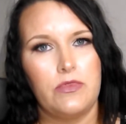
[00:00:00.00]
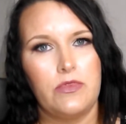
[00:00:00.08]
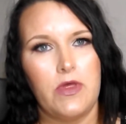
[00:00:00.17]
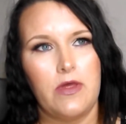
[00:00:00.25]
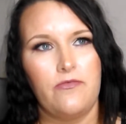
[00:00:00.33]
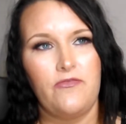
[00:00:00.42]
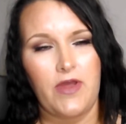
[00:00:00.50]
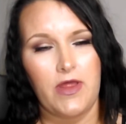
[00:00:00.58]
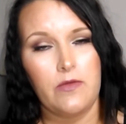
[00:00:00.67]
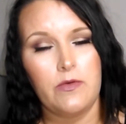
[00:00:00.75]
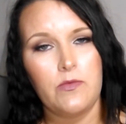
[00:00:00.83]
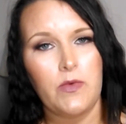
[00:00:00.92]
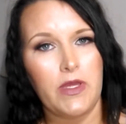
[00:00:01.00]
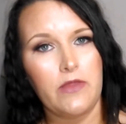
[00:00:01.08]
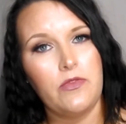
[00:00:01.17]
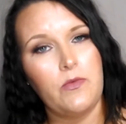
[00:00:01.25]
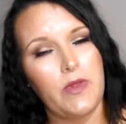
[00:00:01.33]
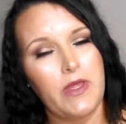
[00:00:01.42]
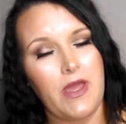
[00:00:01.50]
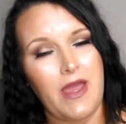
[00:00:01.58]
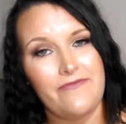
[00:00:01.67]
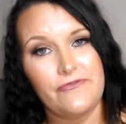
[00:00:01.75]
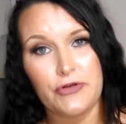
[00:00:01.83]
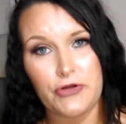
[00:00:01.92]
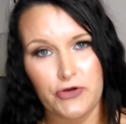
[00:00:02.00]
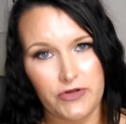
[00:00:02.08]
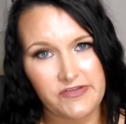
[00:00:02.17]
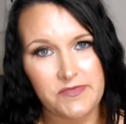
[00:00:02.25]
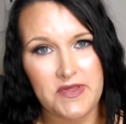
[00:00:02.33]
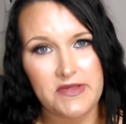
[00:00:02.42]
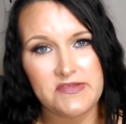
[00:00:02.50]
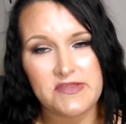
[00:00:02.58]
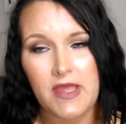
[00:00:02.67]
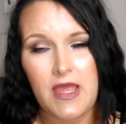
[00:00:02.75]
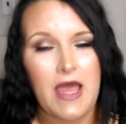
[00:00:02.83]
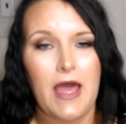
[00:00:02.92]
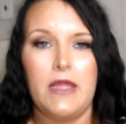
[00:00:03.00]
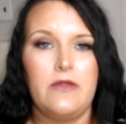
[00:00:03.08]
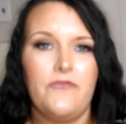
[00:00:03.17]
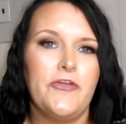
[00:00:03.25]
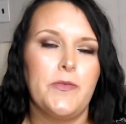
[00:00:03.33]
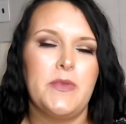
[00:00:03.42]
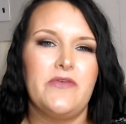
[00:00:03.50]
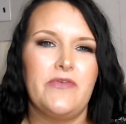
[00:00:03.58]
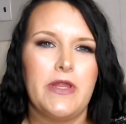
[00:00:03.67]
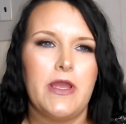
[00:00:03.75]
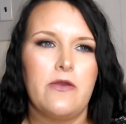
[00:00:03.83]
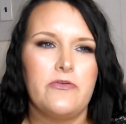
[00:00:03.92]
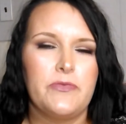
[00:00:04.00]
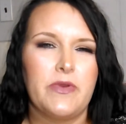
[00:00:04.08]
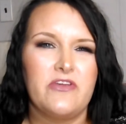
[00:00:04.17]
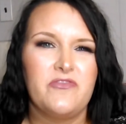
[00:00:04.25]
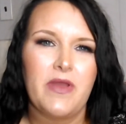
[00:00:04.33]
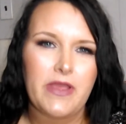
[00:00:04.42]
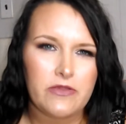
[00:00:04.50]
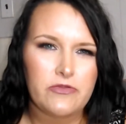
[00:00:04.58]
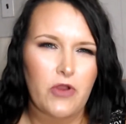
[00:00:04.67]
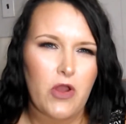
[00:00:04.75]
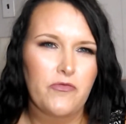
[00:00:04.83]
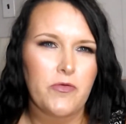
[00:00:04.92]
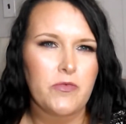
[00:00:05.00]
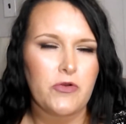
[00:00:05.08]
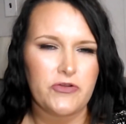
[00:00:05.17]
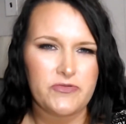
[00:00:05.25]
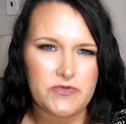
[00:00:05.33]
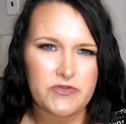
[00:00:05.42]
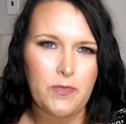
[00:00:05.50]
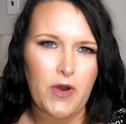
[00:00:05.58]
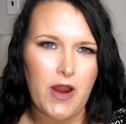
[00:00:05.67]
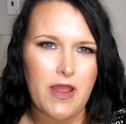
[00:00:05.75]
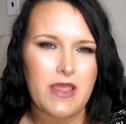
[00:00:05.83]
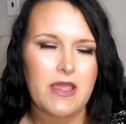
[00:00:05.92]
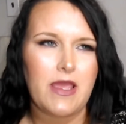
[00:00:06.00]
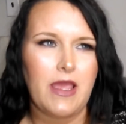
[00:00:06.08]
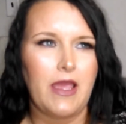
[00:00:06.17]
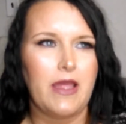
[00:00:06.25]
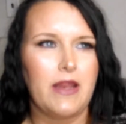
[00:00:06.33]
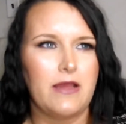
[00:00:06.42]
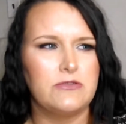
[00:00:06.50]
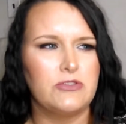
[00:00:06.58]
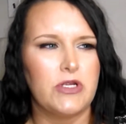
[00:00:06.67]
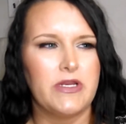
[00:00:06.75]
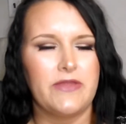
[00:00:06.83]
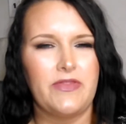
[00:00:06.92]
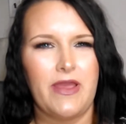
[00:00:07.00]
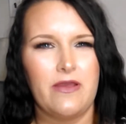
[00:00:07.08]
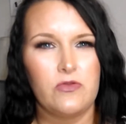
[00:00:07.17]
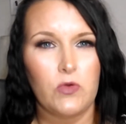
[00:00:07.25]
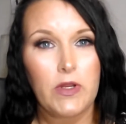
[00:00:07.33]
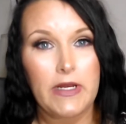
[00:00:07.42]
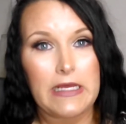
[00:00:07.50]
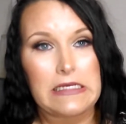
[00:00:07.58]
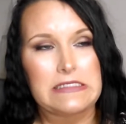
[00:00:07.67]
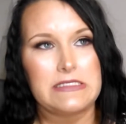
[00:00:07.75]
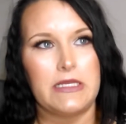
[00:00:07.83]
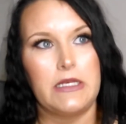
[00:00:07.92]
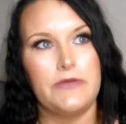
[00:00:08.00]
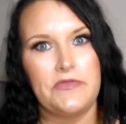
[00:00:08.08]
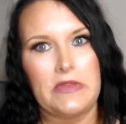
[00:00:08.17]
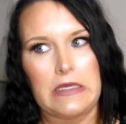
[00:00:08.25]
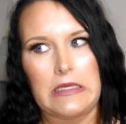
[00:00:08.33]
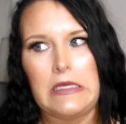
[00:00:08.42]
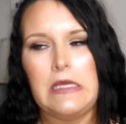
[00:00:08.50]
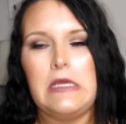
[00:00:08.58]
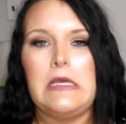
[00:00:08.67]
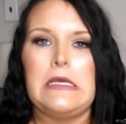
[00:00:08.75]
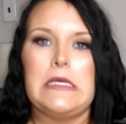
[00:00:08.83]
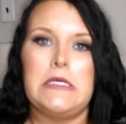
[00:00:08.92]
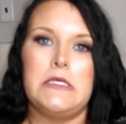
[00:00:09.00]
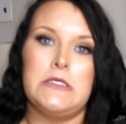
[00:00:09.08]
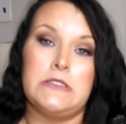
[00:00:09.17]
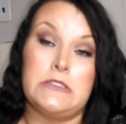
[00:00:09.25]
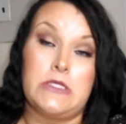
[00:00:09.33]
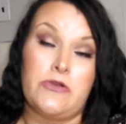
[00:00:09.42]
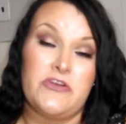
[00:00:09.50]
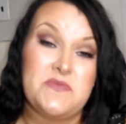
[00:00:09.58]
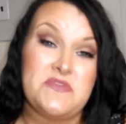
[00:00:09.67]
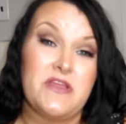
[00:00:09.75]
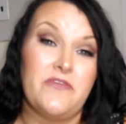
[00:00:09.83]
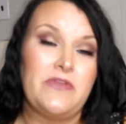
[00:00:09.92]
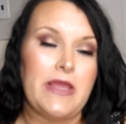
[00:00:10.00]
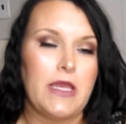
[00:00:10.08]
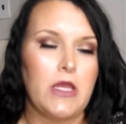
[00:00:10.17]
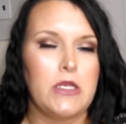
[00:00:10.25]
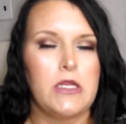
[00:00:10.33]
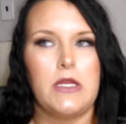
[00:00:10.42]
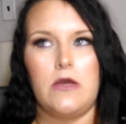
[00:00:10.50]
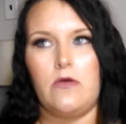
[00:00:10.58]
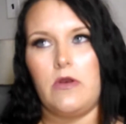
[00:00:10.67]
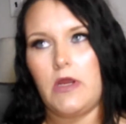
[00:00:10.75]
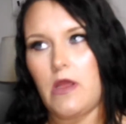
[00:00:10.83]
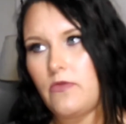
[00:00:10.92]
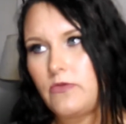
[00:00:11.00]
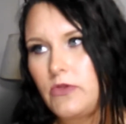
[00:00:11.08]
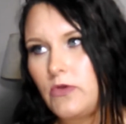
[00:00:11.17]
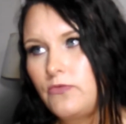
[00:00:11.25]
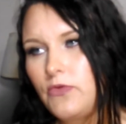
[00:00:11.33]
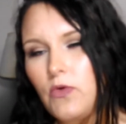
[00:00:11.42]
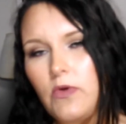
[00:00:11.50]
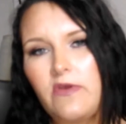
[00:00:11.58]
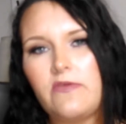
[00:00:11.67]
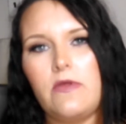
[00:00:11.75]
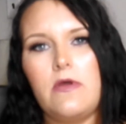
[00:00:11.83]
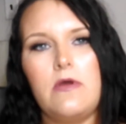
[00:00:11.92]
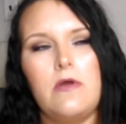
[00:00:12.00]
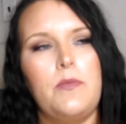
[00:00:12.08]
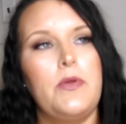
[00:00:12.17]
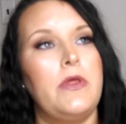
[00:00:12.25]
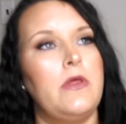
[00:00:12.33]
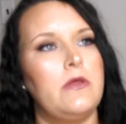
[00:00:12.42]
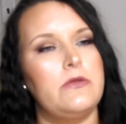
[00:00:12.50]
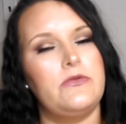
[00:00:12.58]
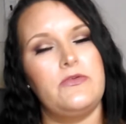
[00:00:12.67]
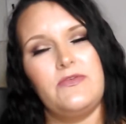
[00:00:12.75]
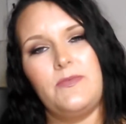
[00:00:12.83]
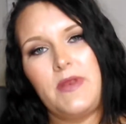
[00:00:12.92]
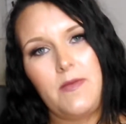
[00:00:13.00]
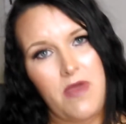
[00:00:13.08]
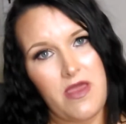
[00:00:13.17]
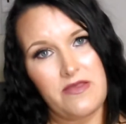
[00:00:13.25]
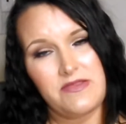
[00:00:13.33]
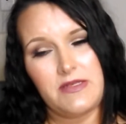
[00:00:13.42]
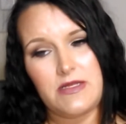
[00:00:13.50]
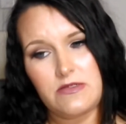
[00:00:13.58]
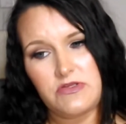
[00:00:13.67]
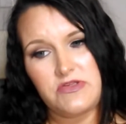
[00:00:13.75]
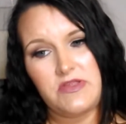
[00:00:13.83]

the following week, the week after Christmas, I didn't film any videos because my kids are home from Christmas break and I'm trying to get the house organized and get everything, the Christmas stuff down, you know, and all the new toys up. It's just been a mess, and I'm